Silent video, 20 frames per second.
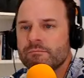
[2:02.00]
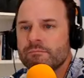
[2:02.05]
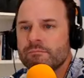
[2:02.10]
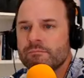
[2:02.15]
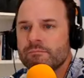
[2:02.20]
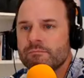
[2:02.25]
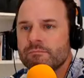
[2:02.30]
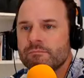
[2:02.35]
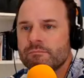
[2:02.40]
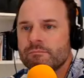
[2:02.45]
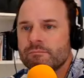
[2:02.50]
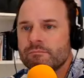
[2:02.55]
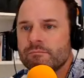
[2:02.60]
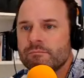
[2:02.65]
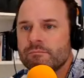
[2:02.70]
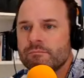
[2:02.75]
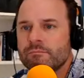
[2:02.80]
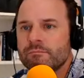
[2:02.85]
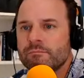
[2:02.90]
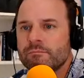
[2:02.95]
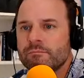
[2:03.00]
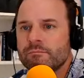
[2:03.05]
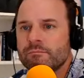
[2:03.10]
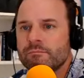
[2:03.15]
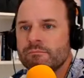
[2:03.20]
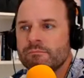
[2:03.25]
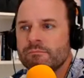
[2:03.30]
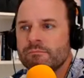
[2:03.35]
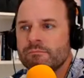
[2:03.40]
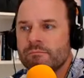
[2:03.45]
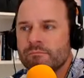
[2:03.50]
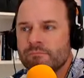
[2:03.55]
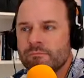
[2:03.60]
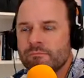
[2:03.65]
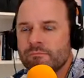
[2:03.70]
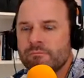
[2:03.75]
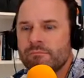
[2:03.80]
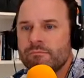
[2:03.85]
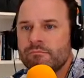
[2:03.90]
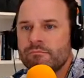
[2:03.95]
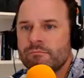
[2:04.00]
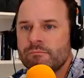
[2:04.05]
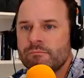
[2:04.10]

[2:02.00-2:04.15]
No words are spoken by the person on screen.